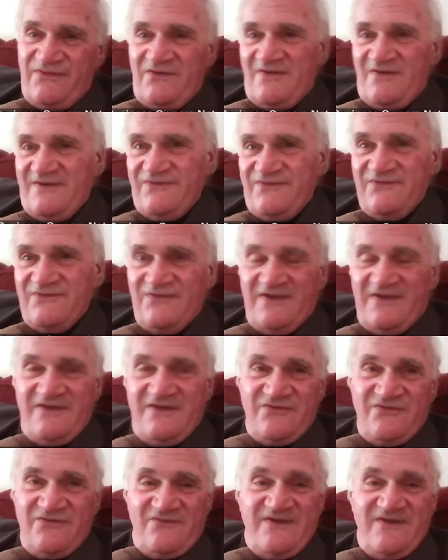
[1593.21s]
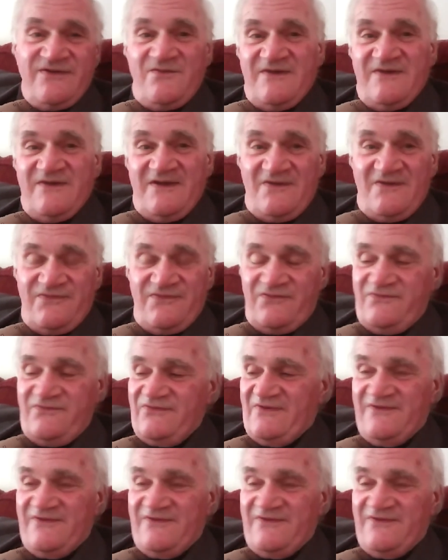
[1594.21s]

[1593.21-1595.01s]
to legislators or anyone else who's